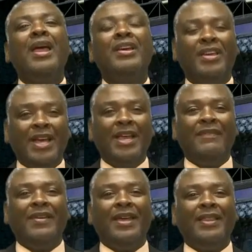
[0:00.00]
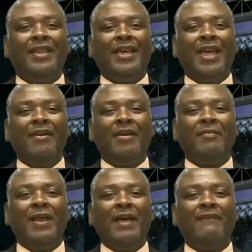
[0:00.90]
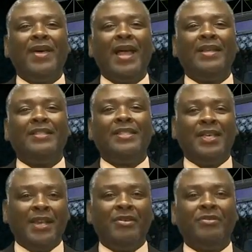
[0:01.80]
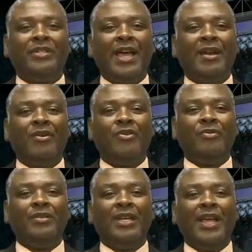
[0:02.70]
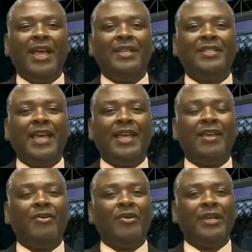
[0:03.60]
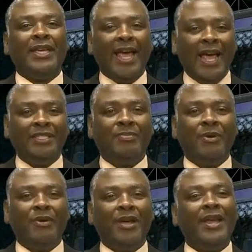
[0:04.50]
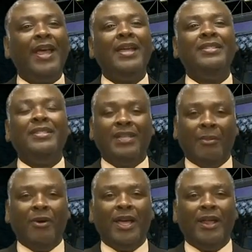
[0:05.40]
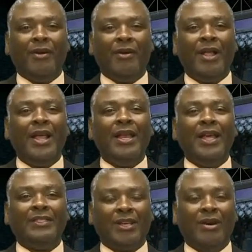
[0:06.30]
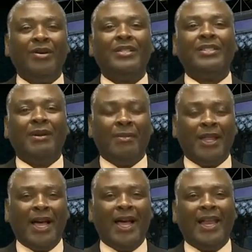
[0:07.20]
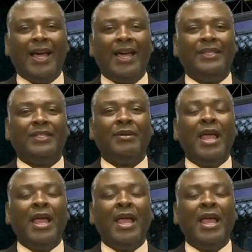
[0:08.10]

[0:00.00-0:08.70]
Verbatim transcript: Good evening, the Gering Platte Valley seniors at home today taking on Casper in a doubleheader. Let's go to some of the highlights.